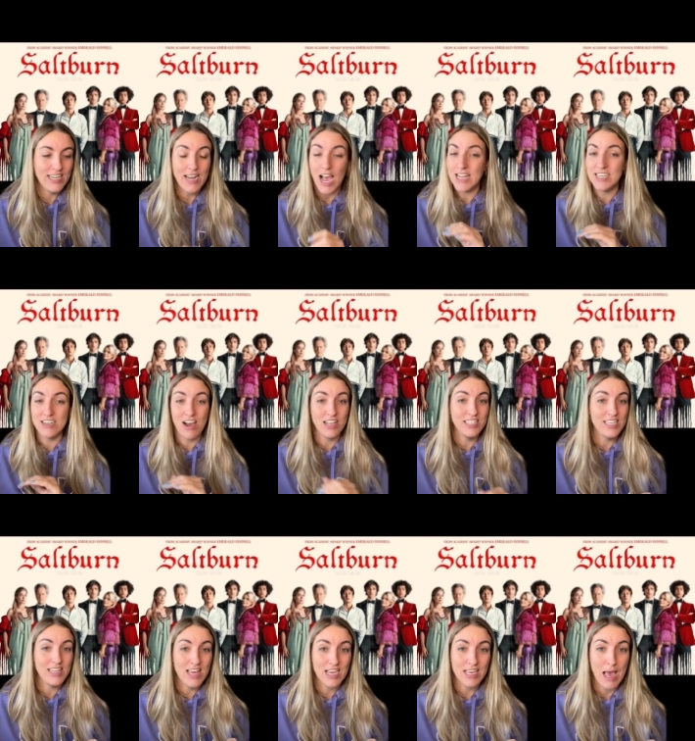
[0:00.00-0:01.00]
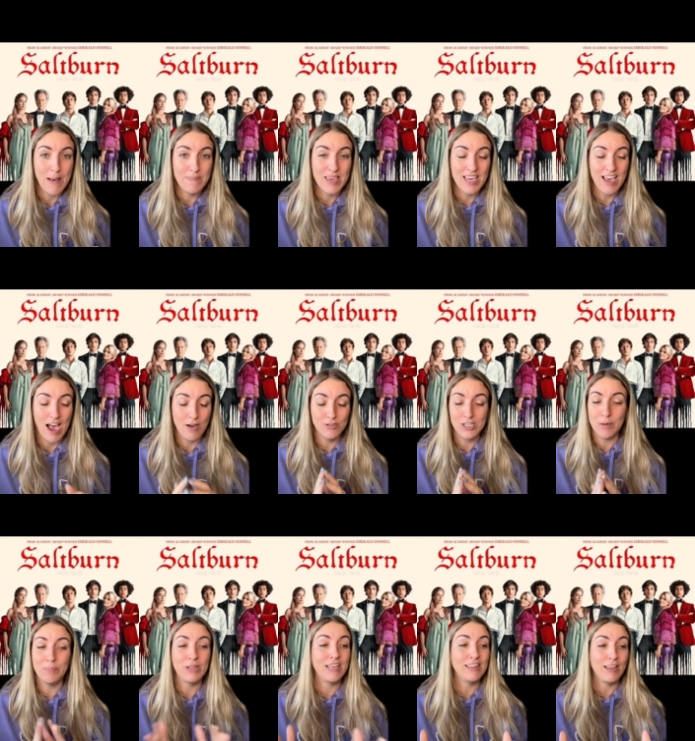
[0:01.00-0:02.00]
I did not see that coming. I was
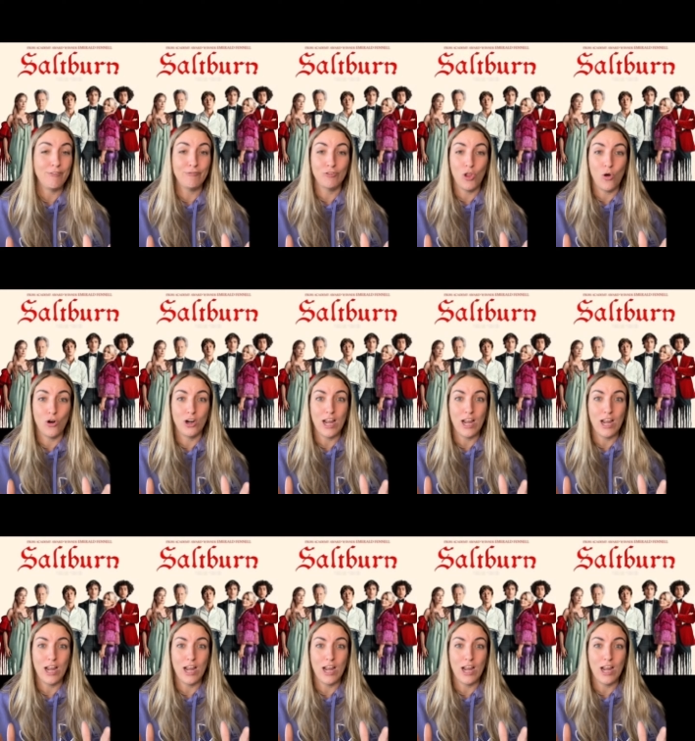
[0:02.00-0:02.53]
completely floored.